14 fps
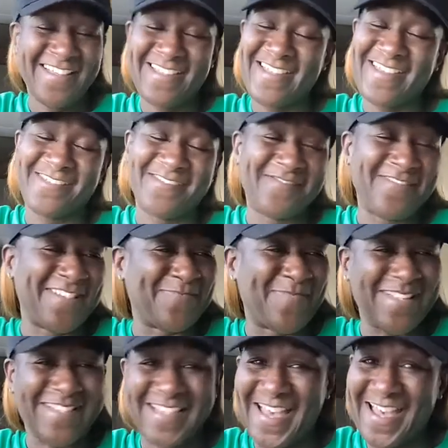Yeah, I know that's
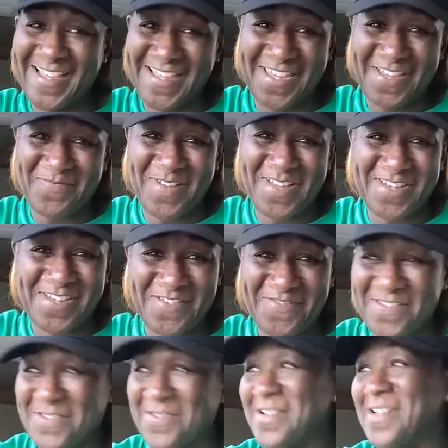my sidekick, my
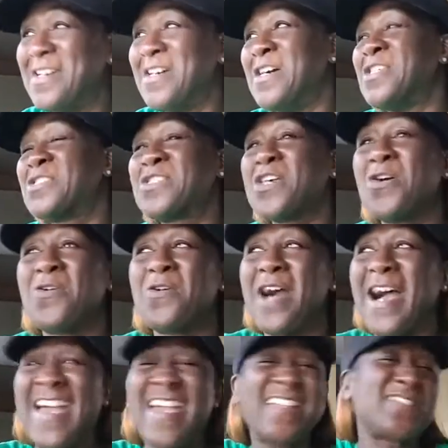nephew. So,
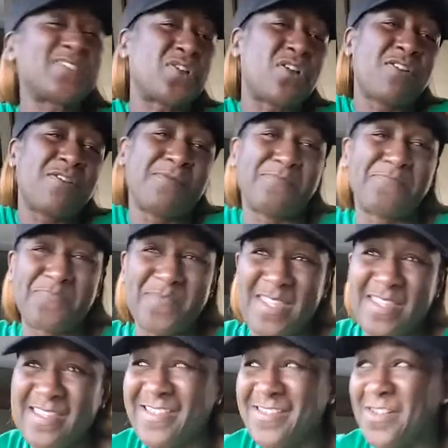I hate the term,
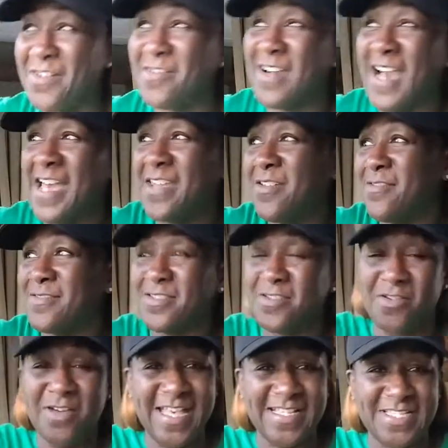you know, I know, you
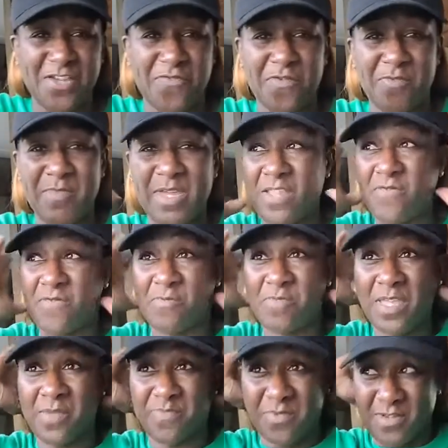know, it has different meaning for
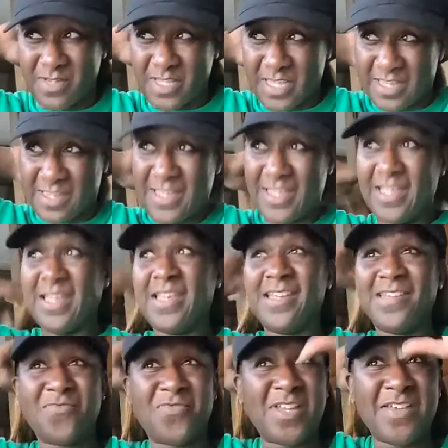people and
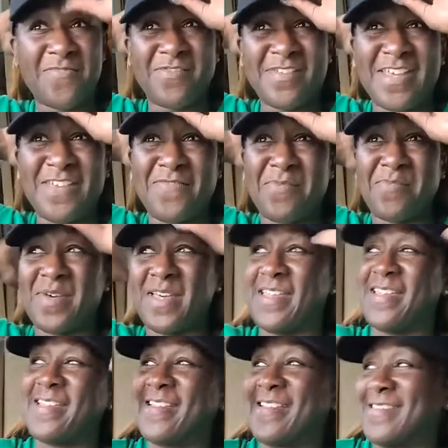whatever,
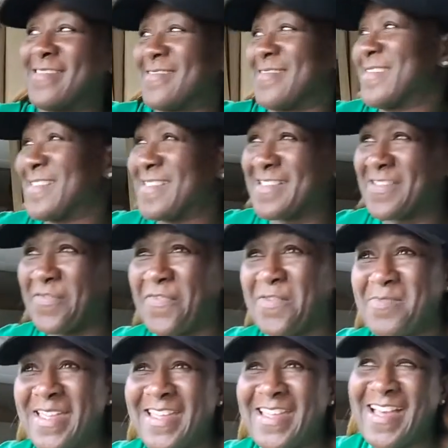but for
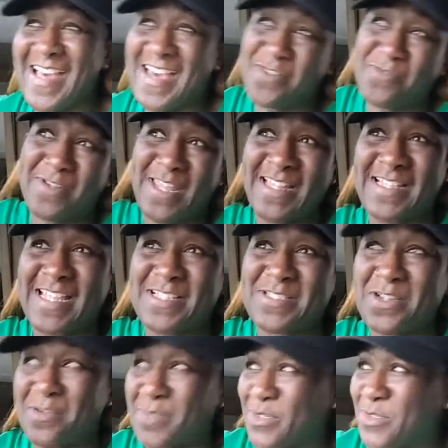me, I don't like that
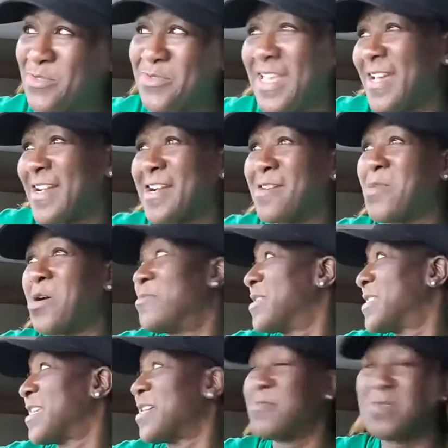term. Don't you dare come home
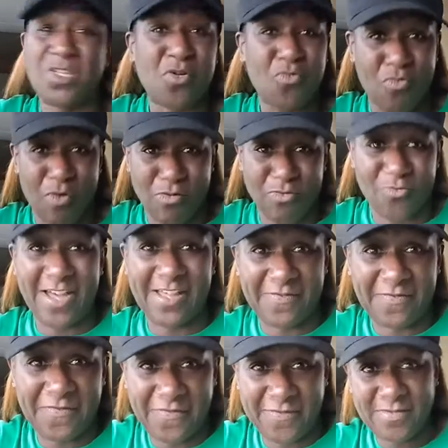and tell me your work
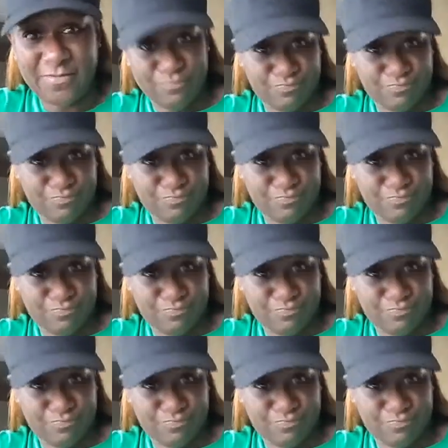wife.